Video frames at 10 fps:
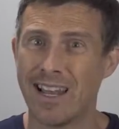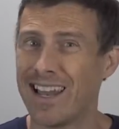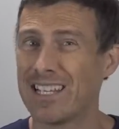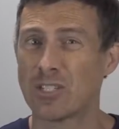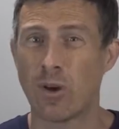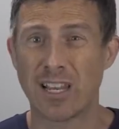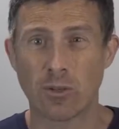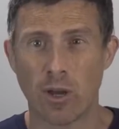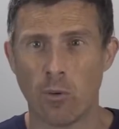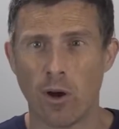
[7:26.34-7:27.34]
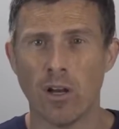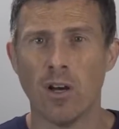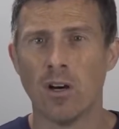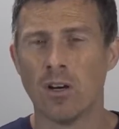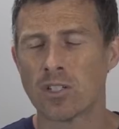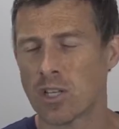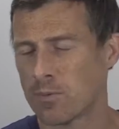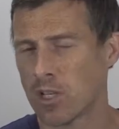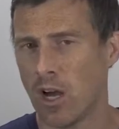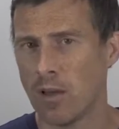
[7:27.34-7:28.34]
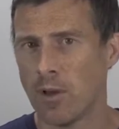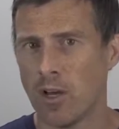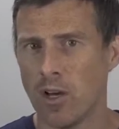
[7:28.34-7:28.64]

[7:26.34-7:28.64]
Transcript: in late 2021 or sometime